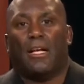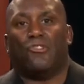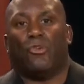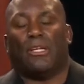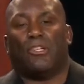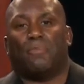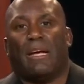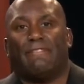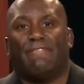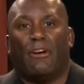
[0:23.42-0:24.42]
uh, joining us
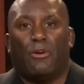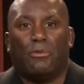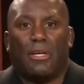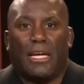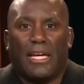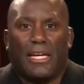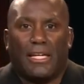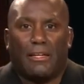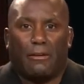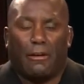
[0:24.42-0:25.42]
by phone,
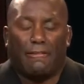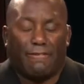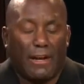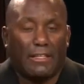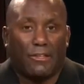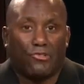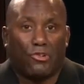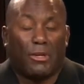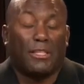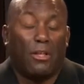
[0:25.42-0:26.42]
a, a, friend of the
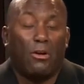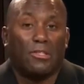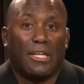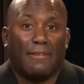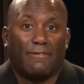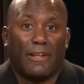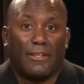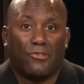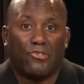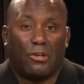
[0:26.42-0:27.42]
show, a longtime friend
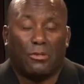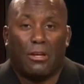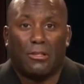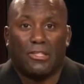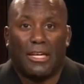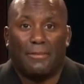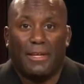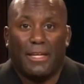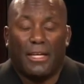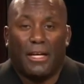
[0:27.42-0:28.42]
of the show, longtime
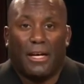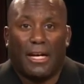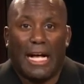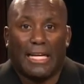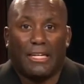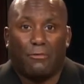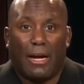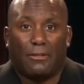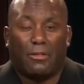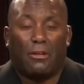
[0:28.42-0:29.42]
uh, hockey
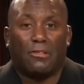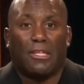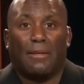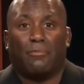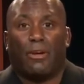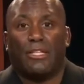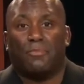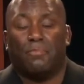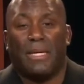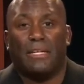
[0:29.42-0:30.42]
writer, longtime
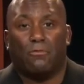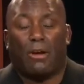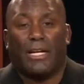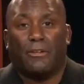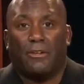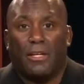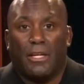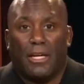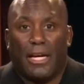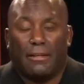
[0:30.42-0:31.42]
Preds beat writer.
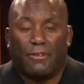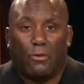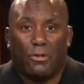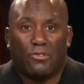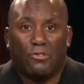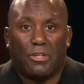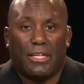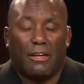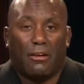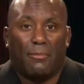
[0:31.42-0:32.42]
And of course, you can
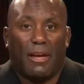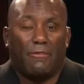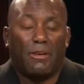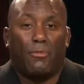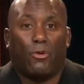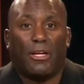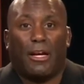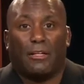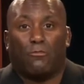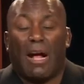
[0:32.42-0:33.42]
hear him every
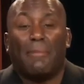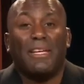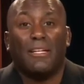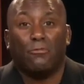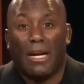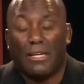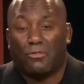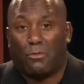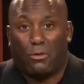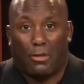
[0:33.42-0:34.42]
morning on Robby and
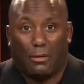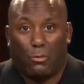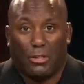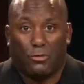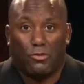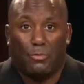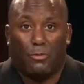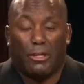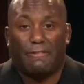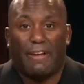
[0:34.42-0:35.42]
Rexroad on
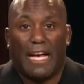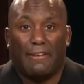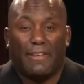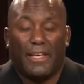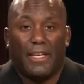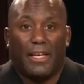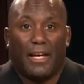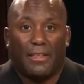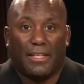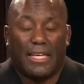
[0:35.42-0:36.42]
102.5
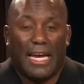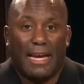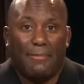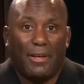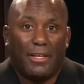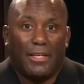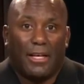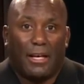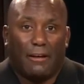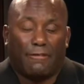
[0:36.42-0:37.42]
uh, The Game
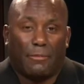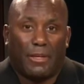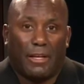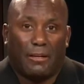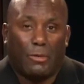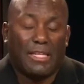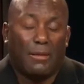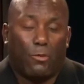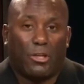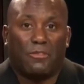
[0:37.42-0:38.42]
uh, from uh, weekday
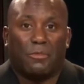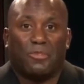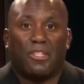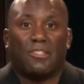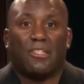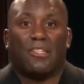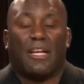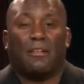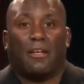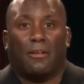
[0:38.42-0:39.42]
mornings from 6 to
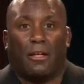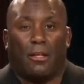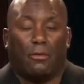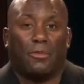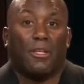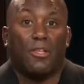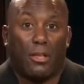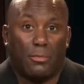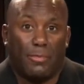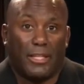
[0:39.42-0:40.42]
10, uh, along with
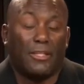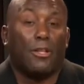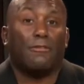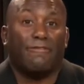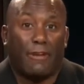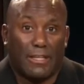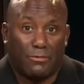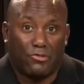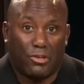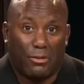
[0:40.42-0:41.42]
another buddy, another friend
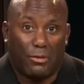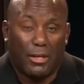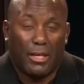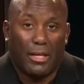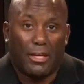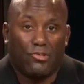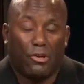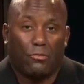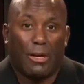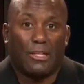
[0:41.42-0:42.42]
of show, uh,
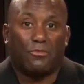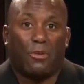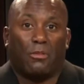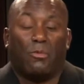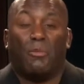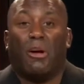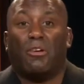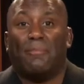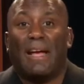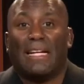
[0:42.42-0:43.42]
Joe Rexroad. We
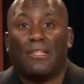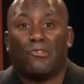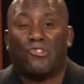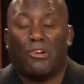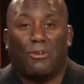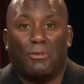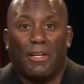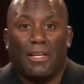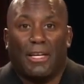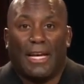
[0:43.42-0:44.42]
welcome back to the show
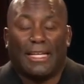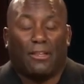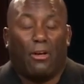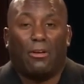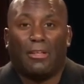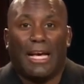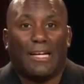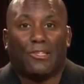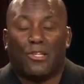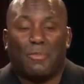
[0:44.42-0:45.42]
at long
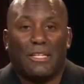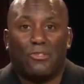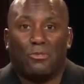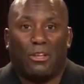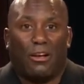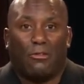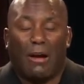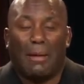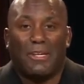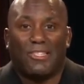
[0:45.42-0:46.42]
last, it's been too long.
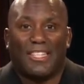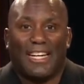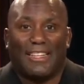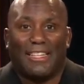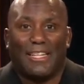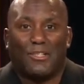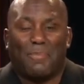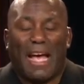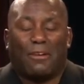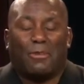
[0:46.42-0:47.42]
Robby Stanley is
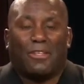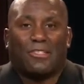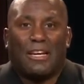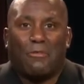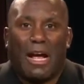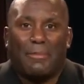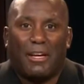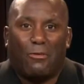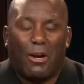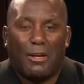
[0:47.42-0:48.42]
back with us. Hey, Robby,
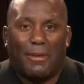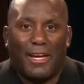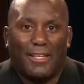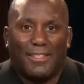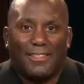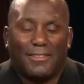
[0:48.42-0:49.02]
how are you, man?